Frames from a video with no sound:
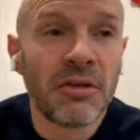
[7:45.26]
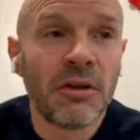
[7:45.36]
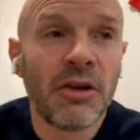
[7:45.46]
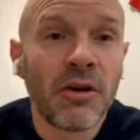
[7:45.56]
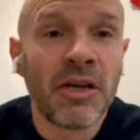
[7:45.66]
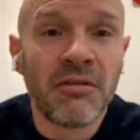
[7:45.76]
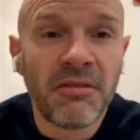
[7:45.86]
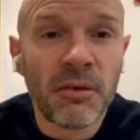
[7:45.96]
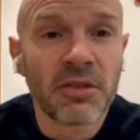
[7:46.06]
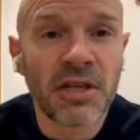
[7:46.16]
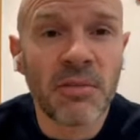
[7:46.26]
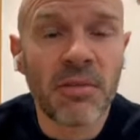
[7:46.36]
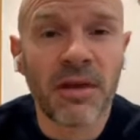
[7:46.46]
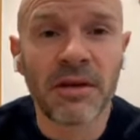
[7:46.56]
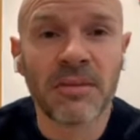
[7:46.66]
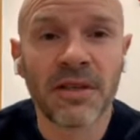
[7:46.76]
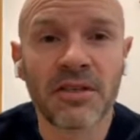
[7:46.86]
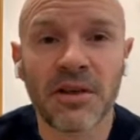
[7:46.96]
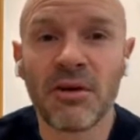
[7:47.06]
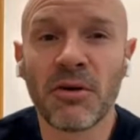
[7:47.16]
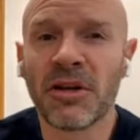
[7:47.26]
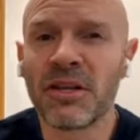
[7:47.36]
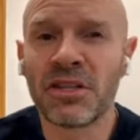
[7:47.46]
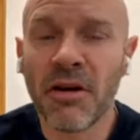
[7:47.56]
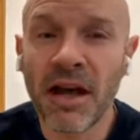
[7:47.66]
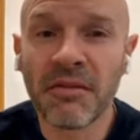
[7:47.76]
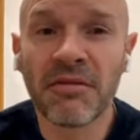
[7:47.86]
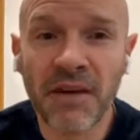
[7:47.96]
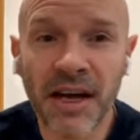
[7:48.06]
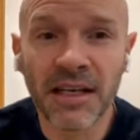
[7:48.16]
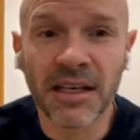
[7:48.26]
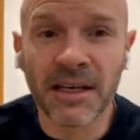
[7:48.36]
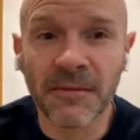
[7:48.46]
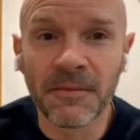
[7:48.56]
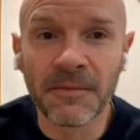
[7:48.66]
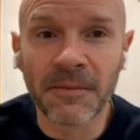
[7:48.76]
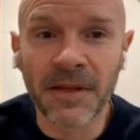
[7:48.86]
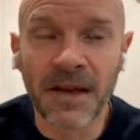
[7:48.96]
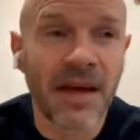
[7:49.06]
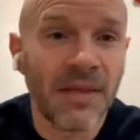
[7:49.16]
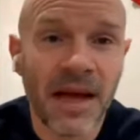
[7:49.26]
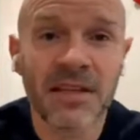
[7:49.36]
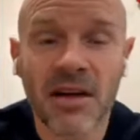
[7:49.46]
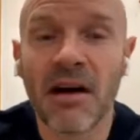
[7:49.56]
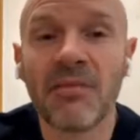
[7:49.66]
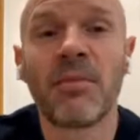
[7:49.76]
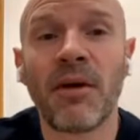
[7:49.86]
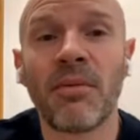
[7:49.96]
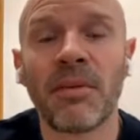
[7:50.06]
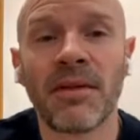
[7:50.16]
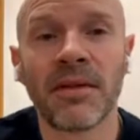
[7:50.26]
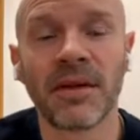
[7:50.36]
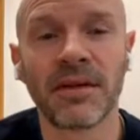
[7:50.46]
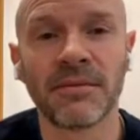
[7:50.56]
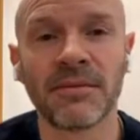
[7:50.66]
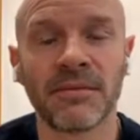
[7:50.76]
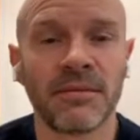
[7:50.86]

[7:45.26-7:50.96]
looking for something, so you're going to try and find it, and that's half the problem, I think.